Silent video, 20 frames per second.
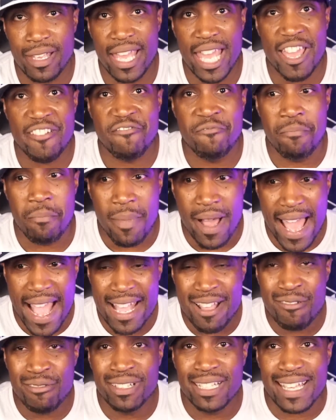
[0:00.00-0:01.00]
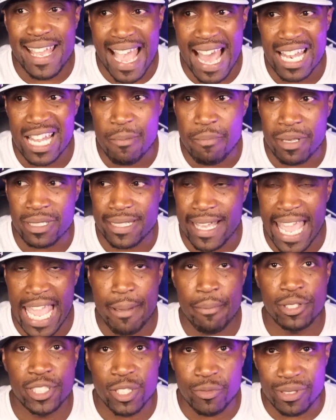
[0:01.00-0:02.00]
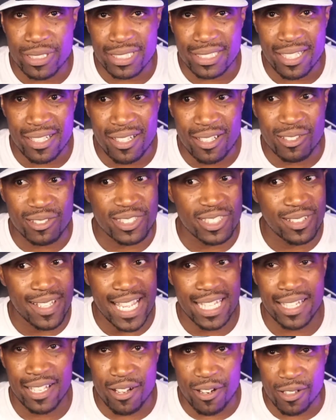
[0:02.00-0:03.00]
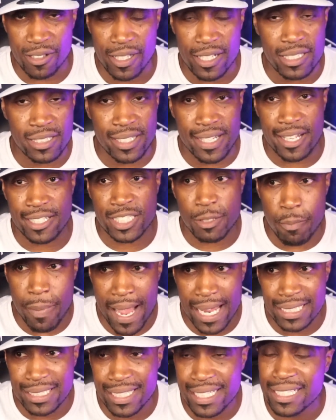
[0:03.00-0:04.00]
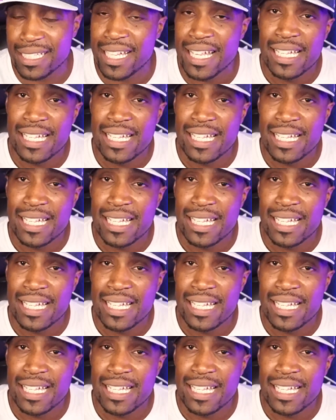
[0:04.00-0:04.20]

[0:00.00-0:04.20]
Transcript: If Michael Gallup is able to return slightly earlier than expected,